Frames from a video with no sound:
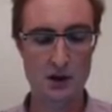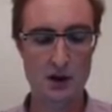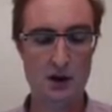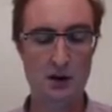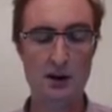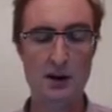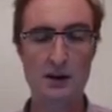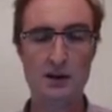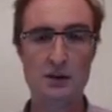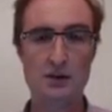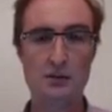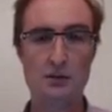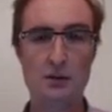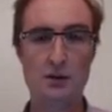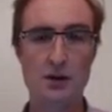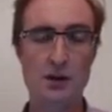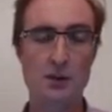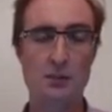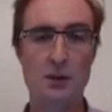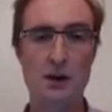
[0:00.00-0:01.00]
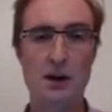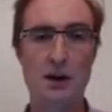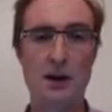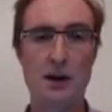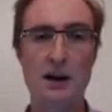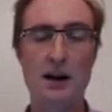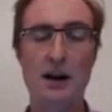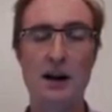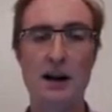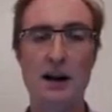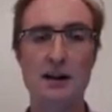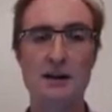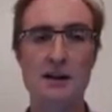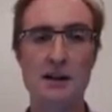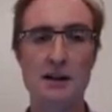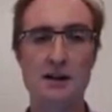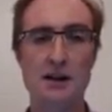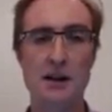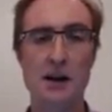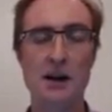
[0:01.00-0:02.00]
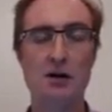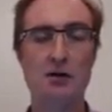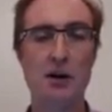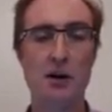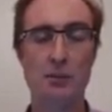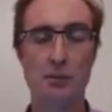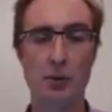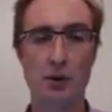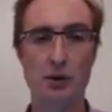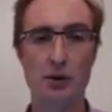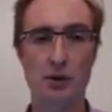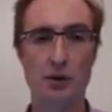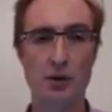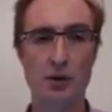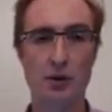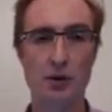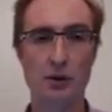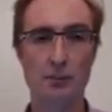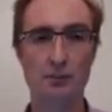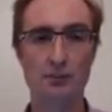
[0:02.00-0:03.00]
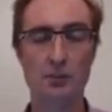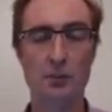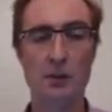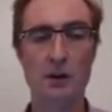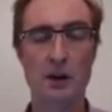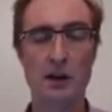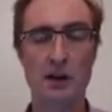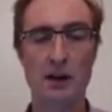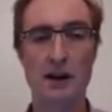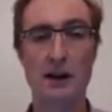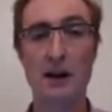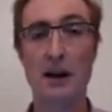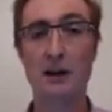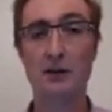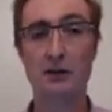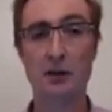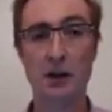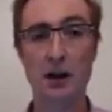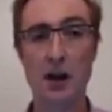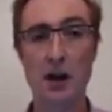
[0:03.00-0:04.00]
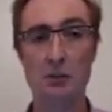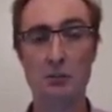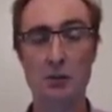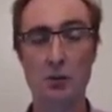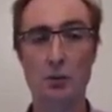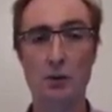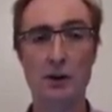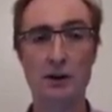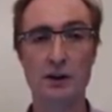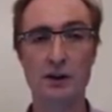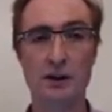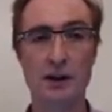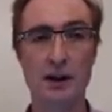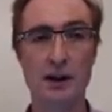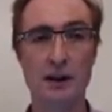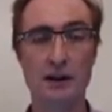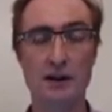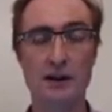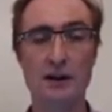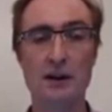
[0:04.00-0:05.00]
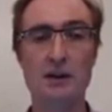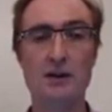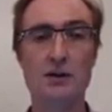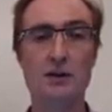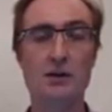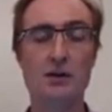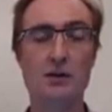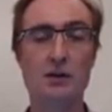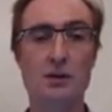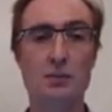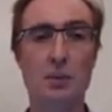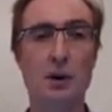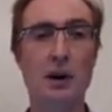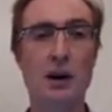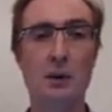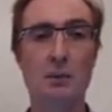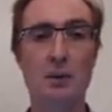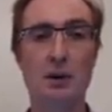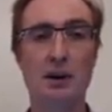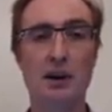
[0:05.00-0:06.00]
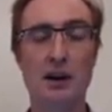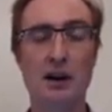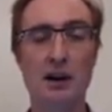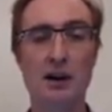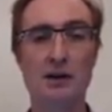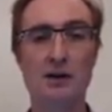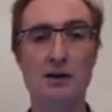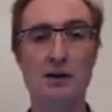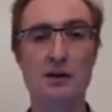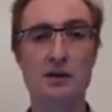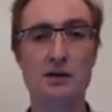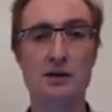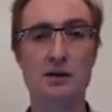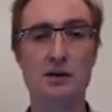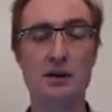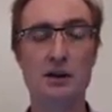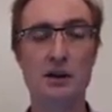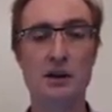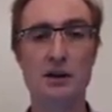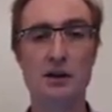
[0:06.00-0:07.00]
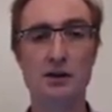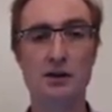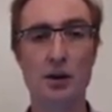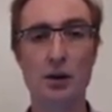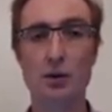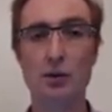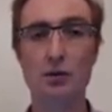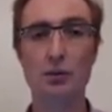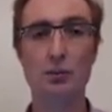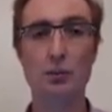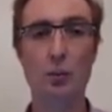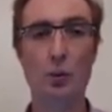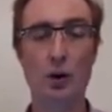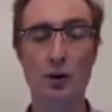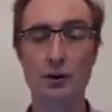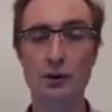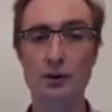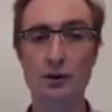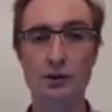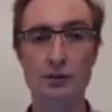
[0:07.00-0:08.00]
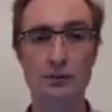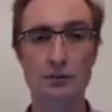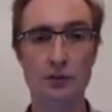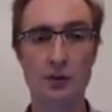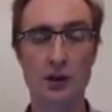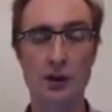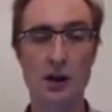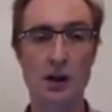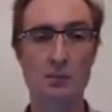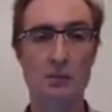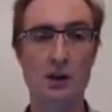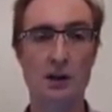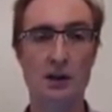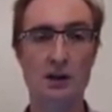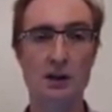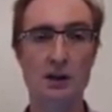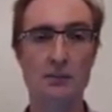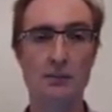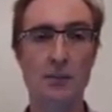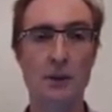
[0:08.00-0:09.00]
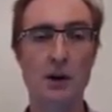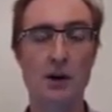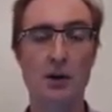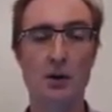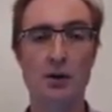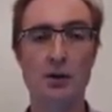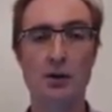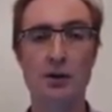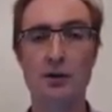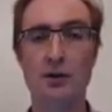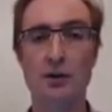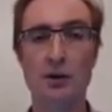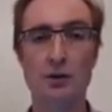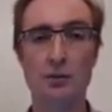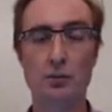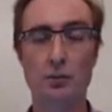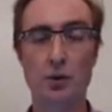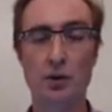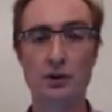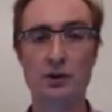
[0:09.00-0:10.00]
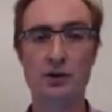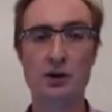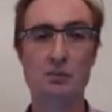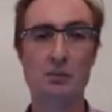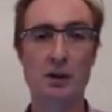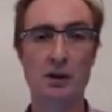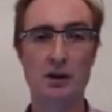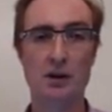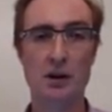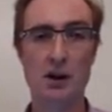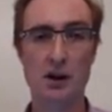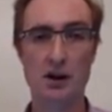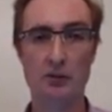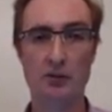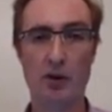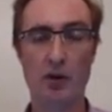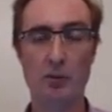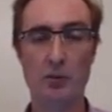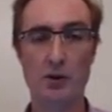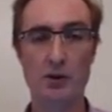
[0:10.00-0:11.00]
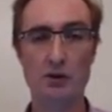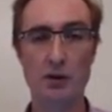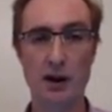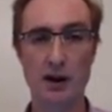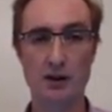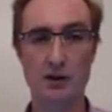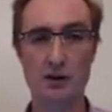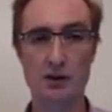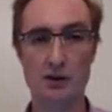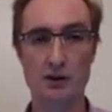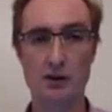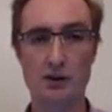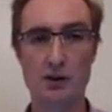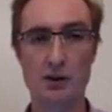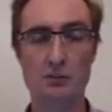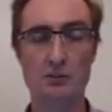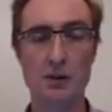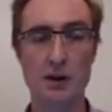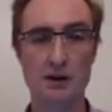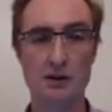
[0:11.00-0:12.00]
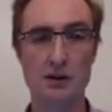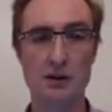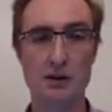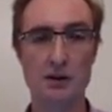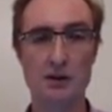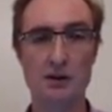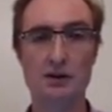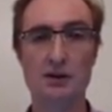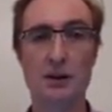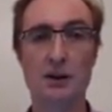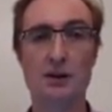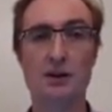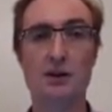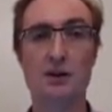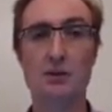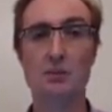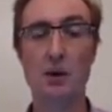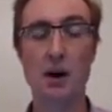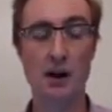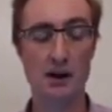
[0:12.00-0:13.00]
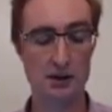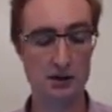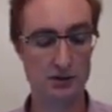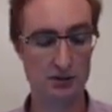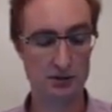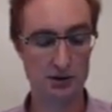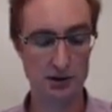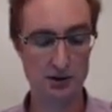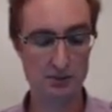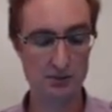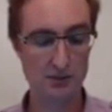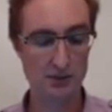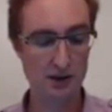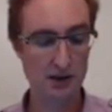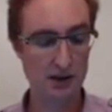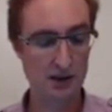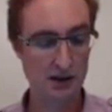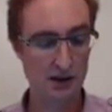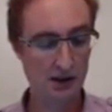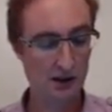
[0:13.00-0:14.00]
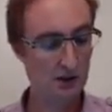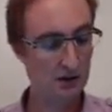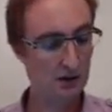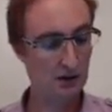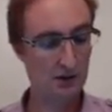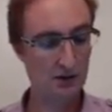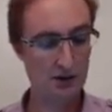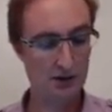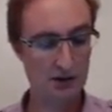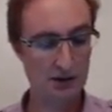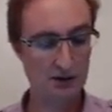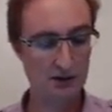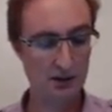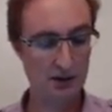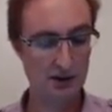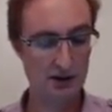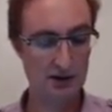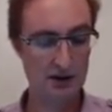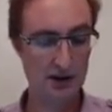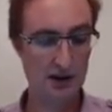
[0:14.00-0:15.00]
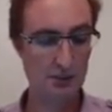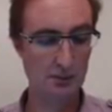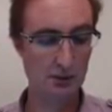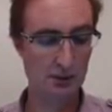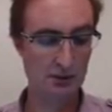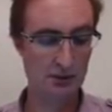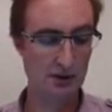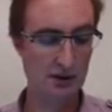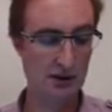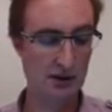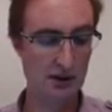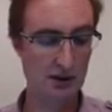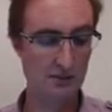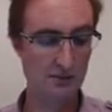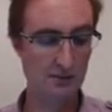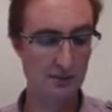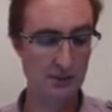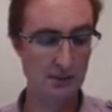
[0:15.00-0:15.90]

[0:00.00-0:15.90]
Okay, so UDP as a datagram protocol, an unreliable one at that, it's used by applications that either don't want reliability or that don't want some other kind of abstraction than messages, such as a byte stream. So there are several examples here.